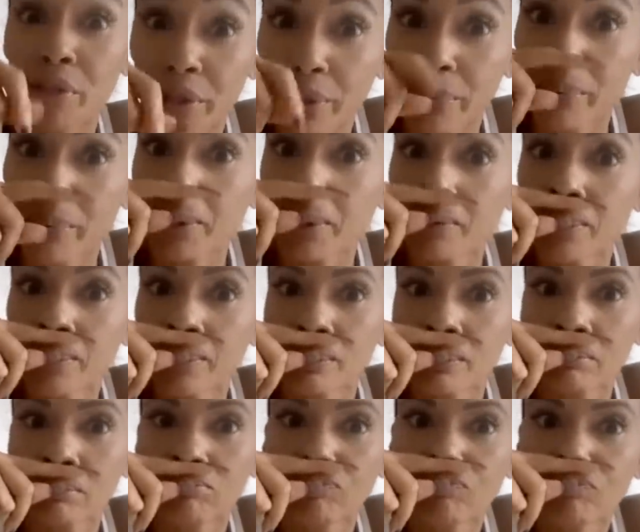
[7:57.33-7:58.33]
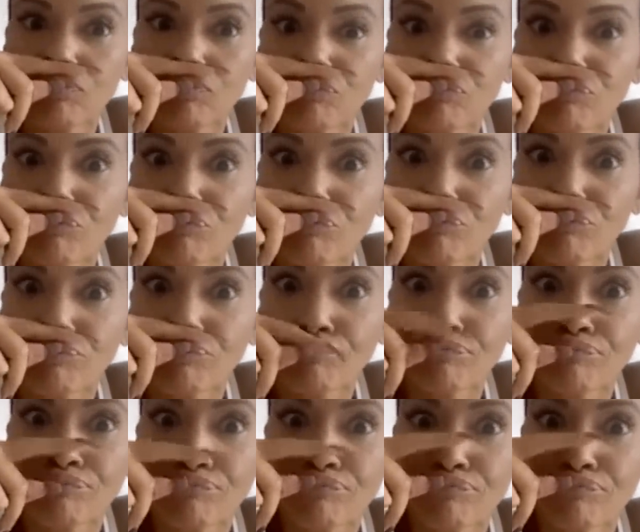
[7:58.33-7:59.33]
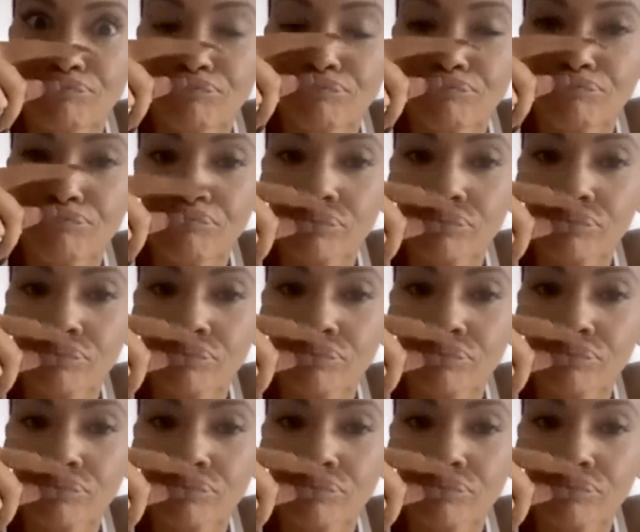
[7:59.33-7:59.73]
you? I don't know because I'm moving on